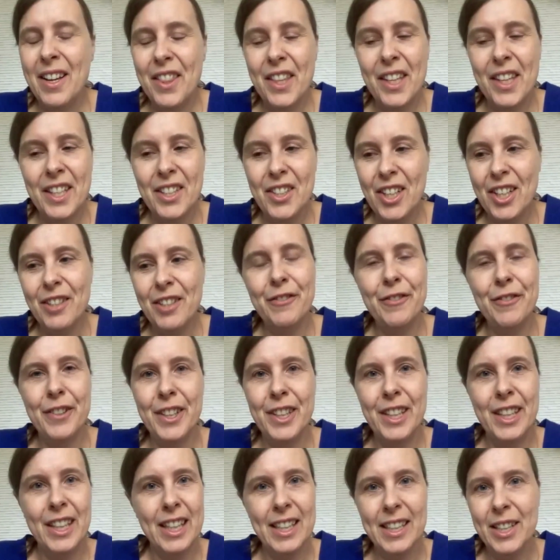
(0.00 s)
I think,
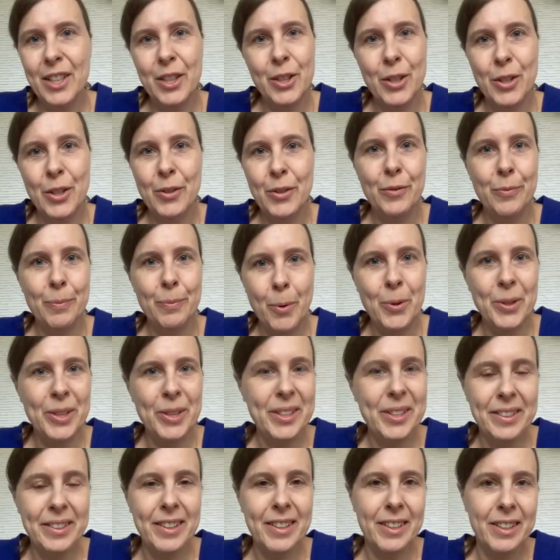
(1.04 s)
Jennifer, you
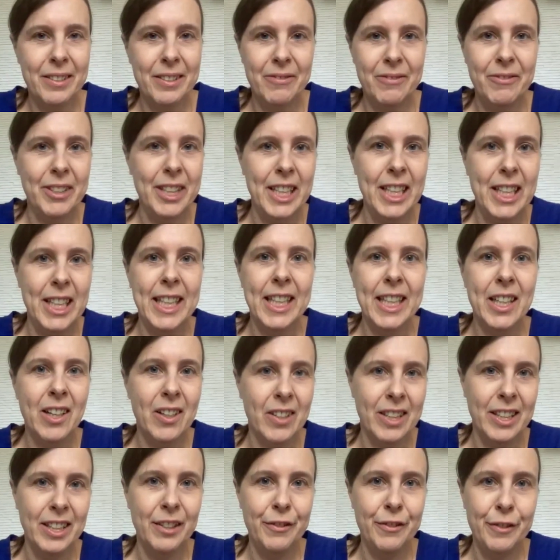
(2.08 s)
pointed a really
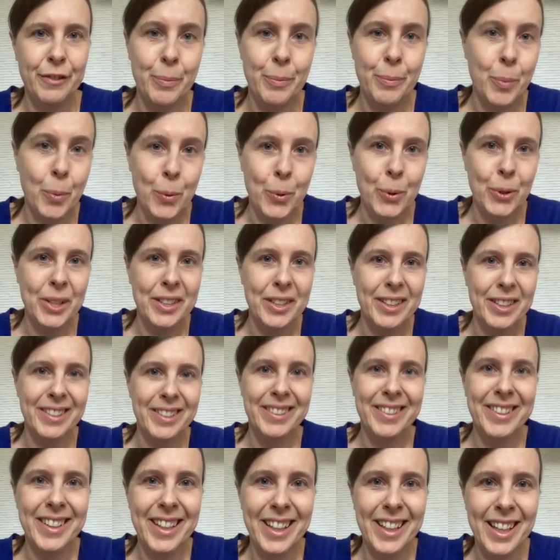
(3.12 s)
kind of
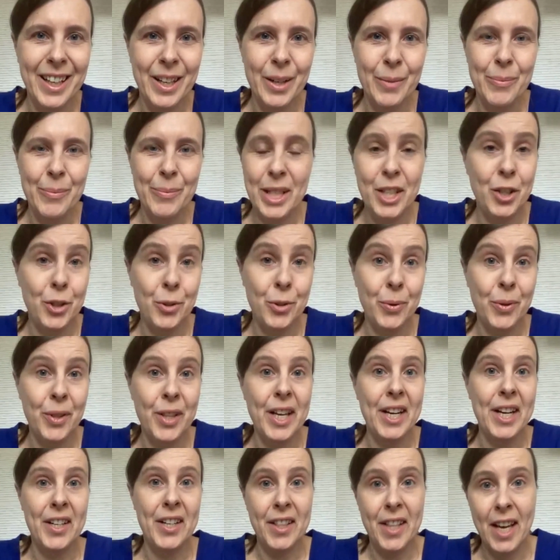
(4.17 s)
important issue
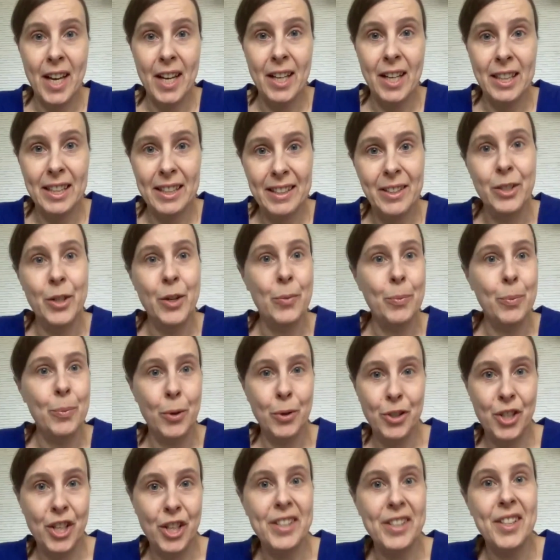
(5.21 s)
there that,
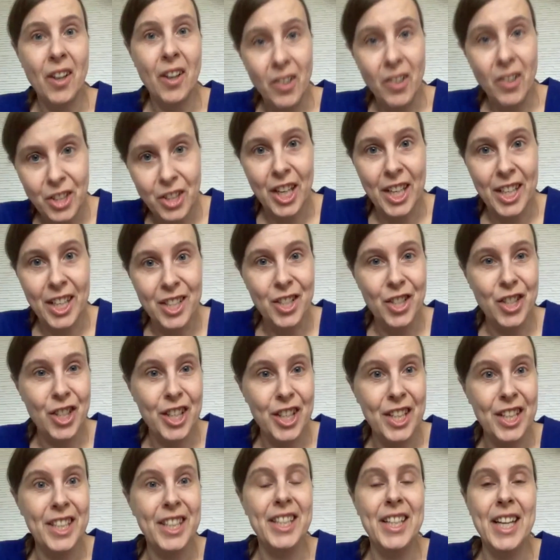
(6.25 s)
projects are
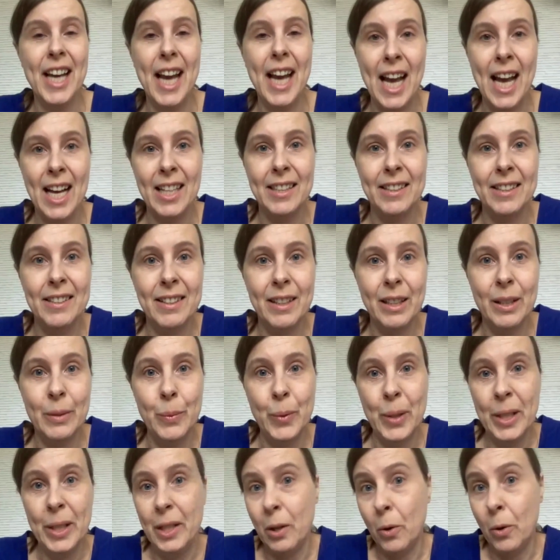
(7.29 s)
changing, and
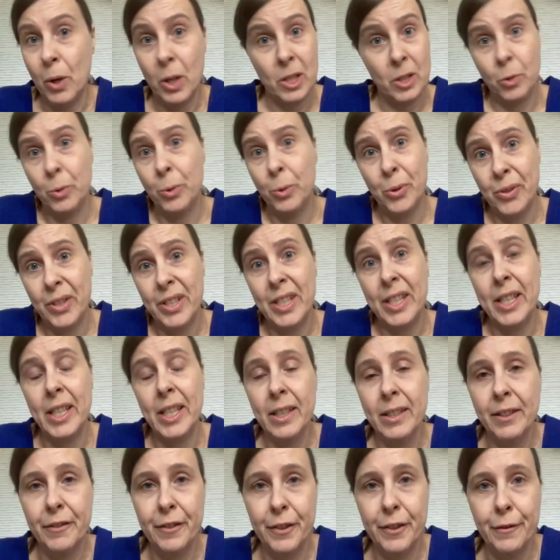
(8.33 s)
we are also
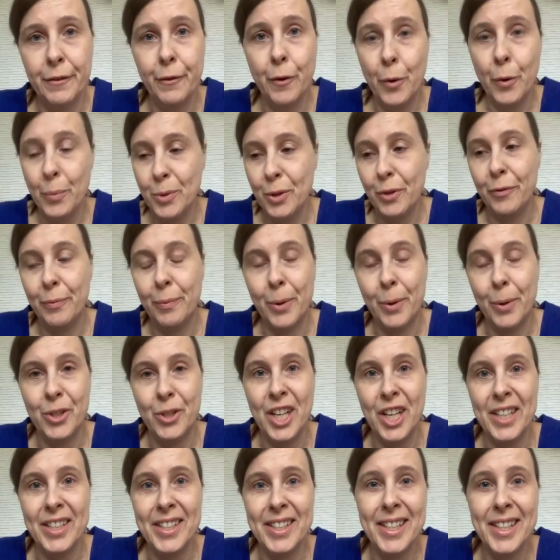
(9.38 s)
seeing different forms of
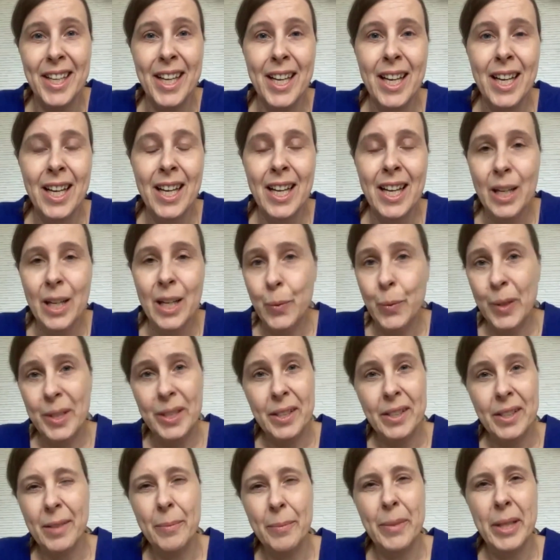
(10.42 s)
projects. And what
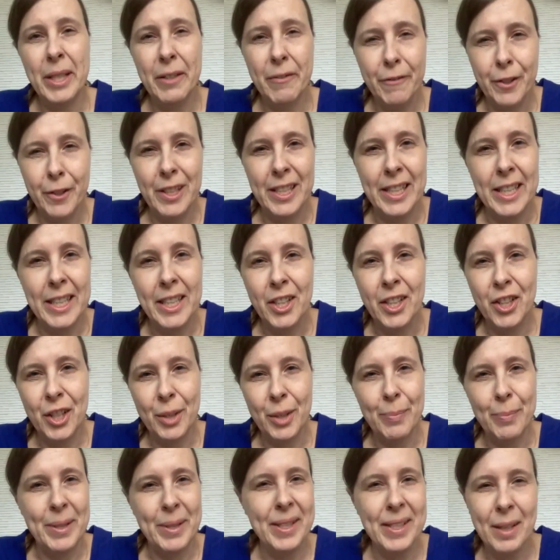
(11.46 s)
does it mean for
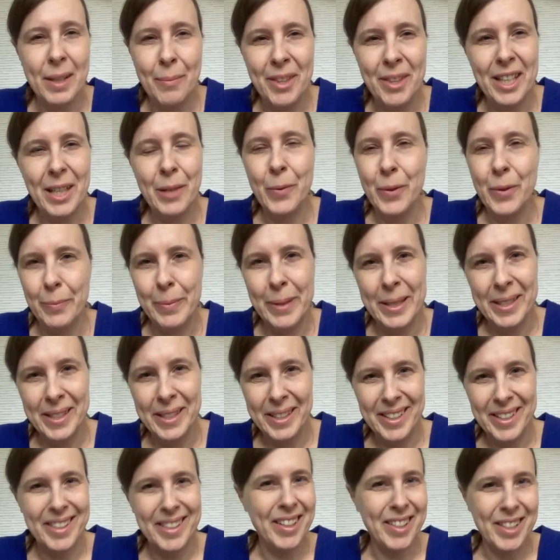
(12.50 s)
leadership? It's something we've been
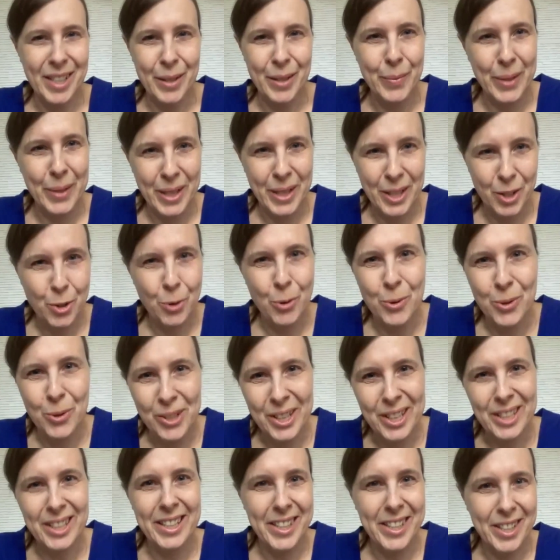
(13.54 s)
discussing with the John
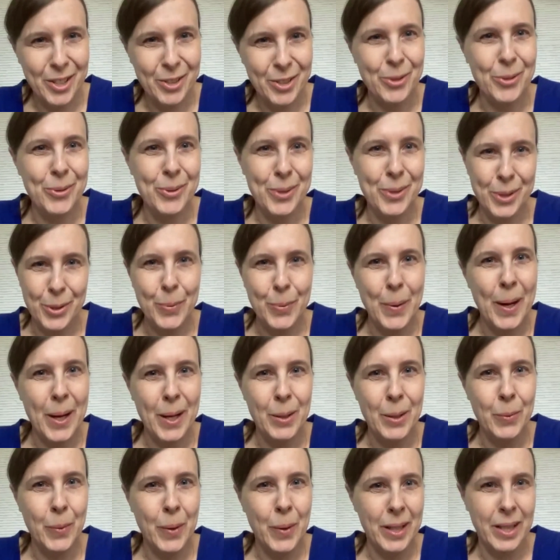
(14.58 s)
Grill Institute as
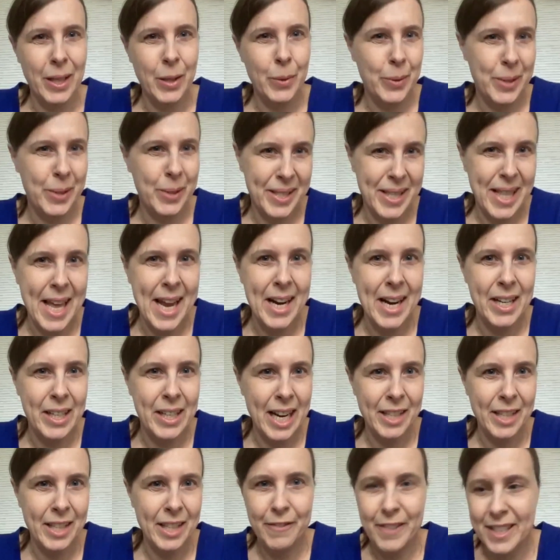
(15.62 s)
well while I was there
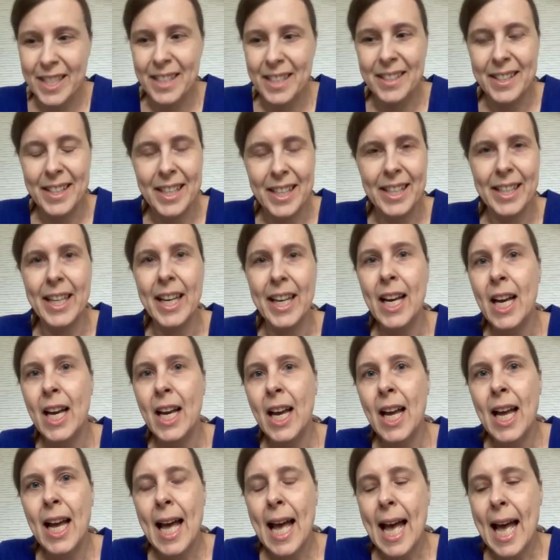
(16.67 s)
and visiting.
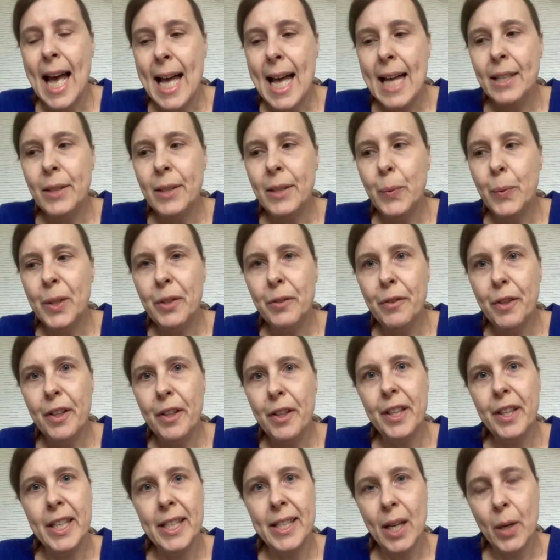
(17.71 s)
And one of the
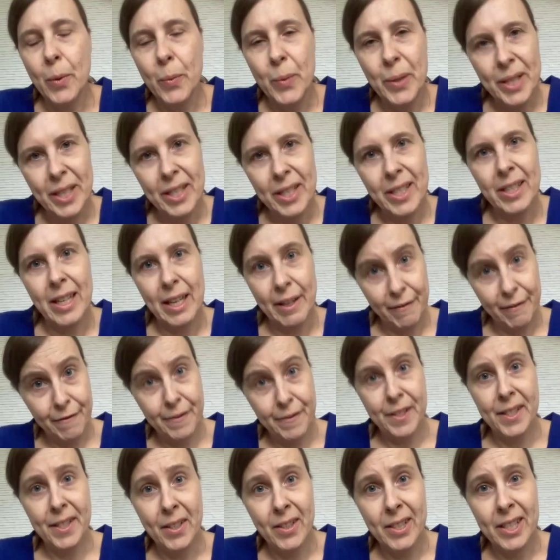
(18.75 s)
things I want to
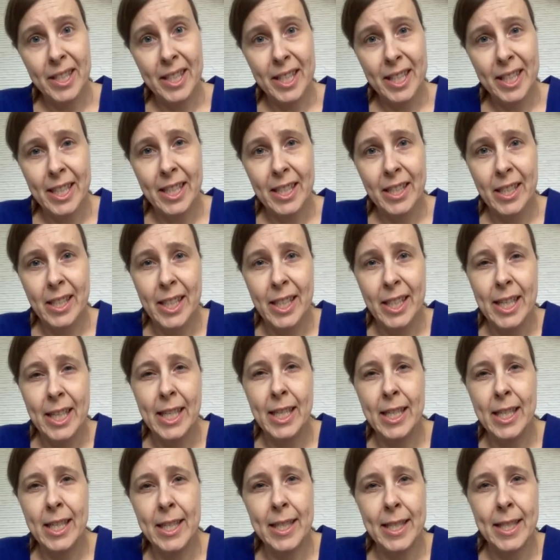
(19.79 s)
emphasize here
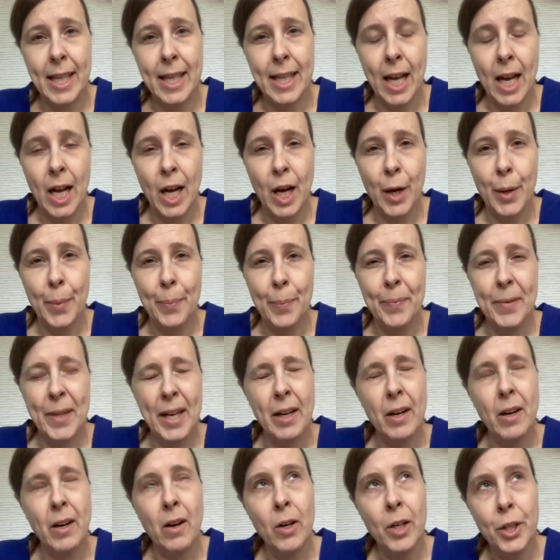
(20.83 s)
is
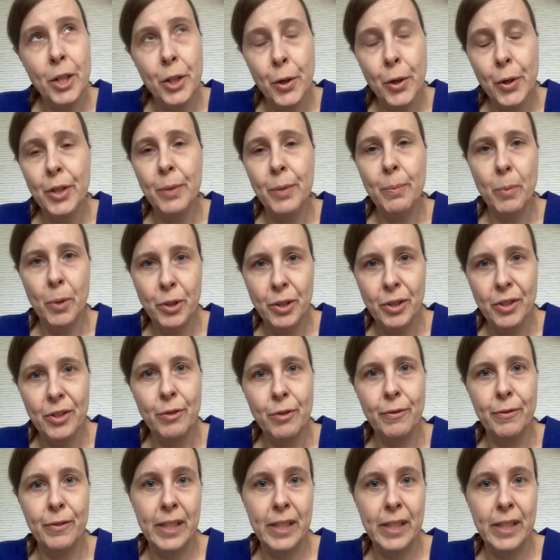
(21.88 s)
that our current models